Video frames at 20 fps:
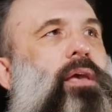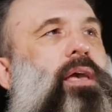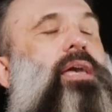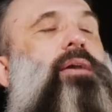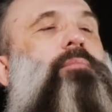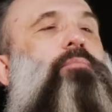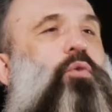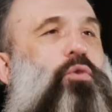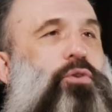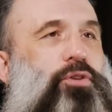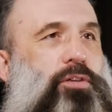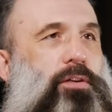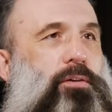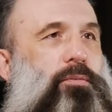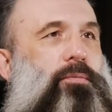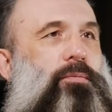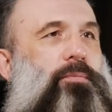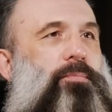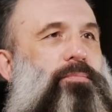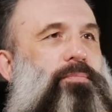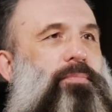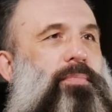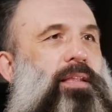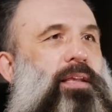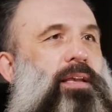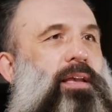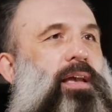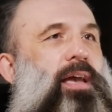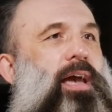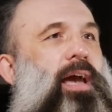emotional
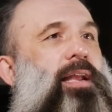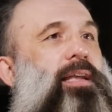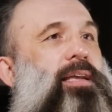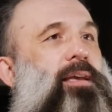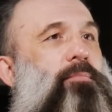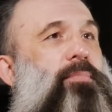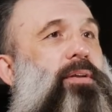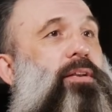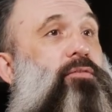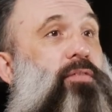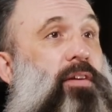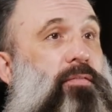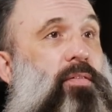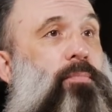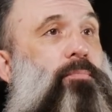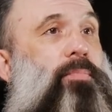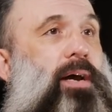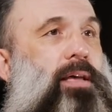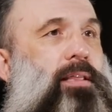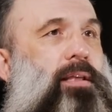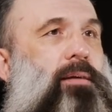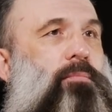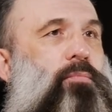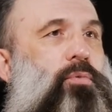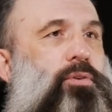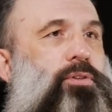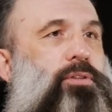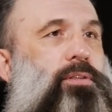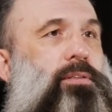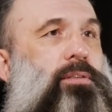and can be driven by their
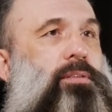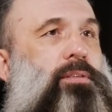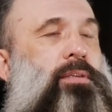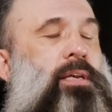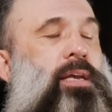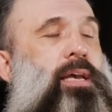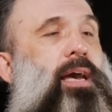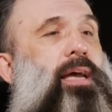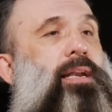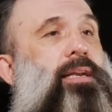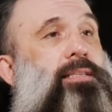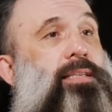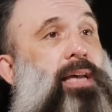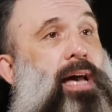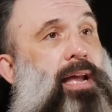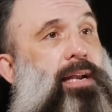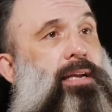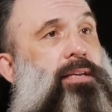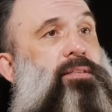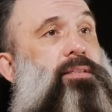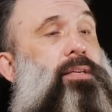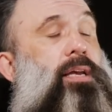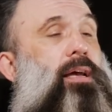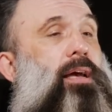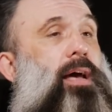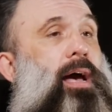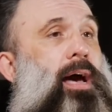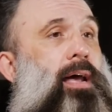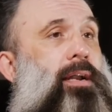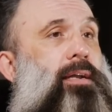emotions. And as
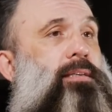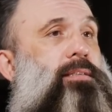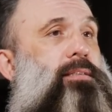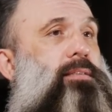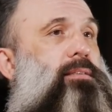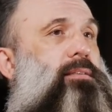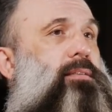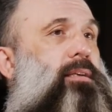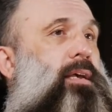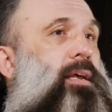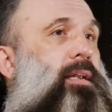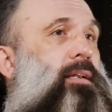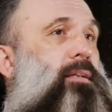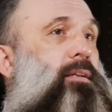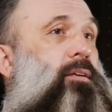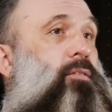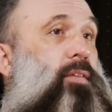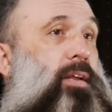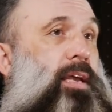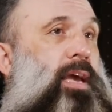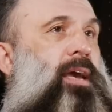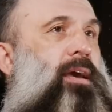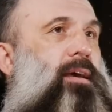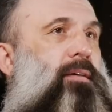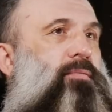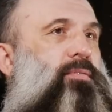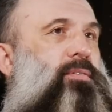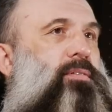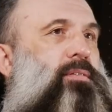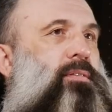artists and
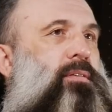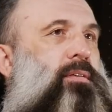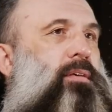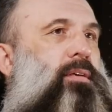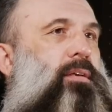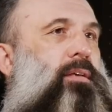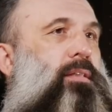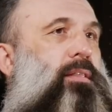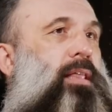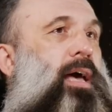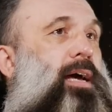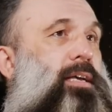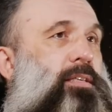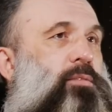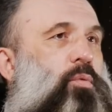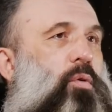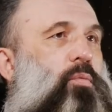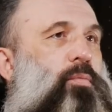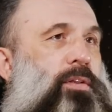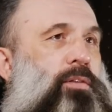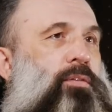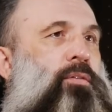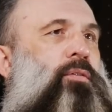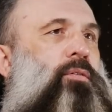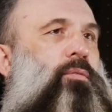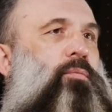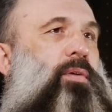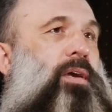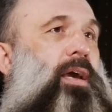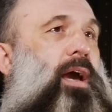creatives, that is what we
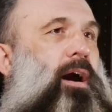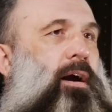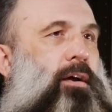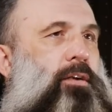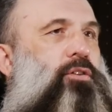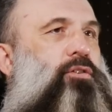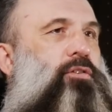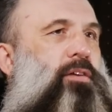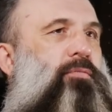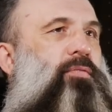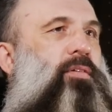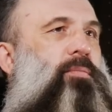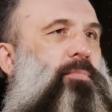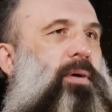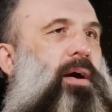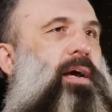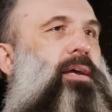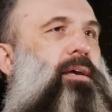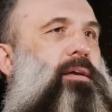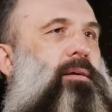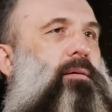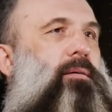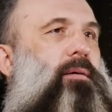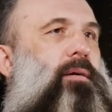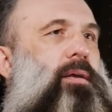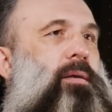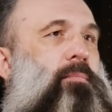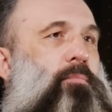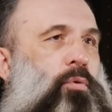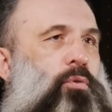do. We are driven by our
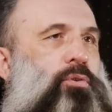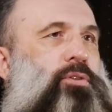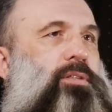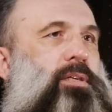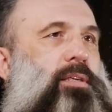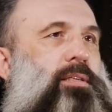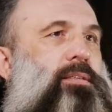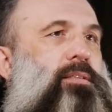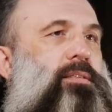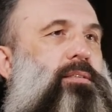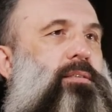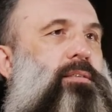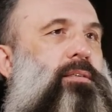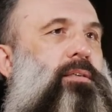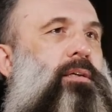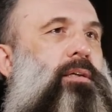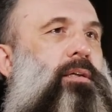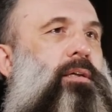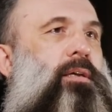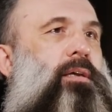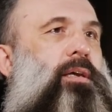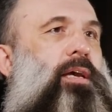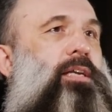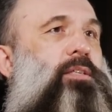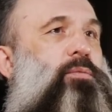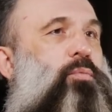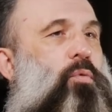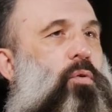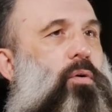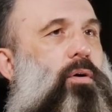emotions.
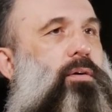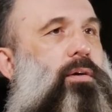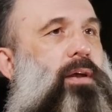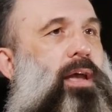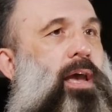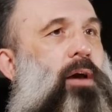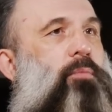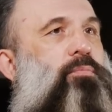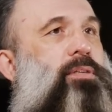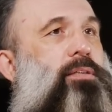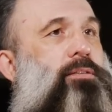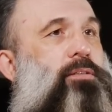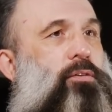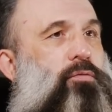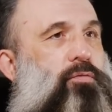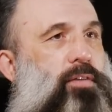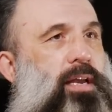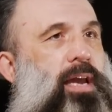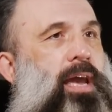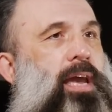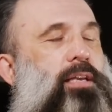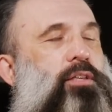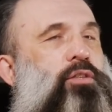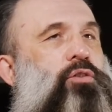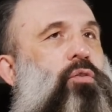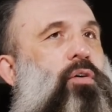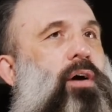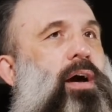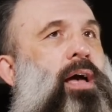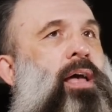It's what helps us create.
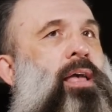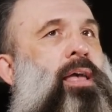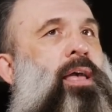So